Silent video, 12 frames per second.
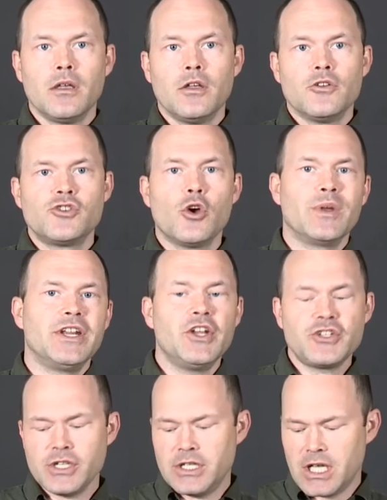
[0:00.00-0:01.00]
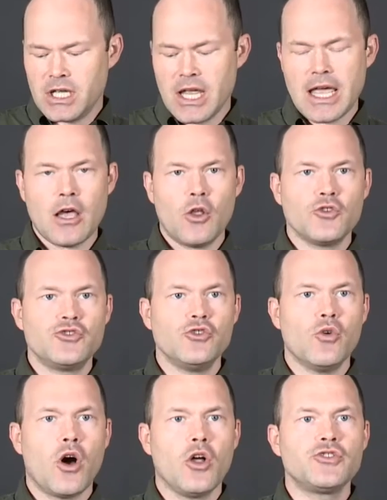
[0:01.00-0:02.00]
So in addition to canals,
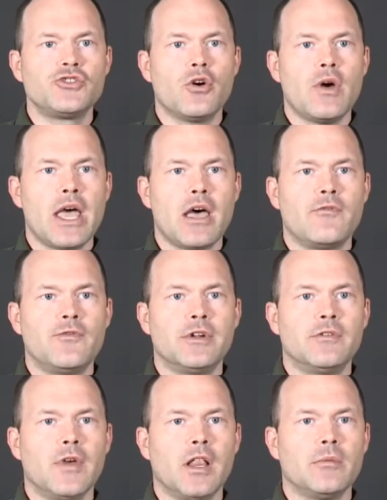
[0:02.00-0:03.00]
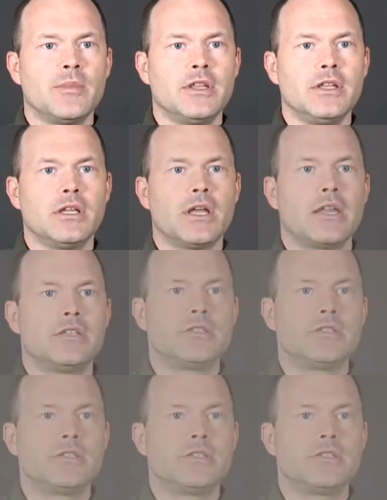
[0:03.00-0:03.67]
you also have the development in the United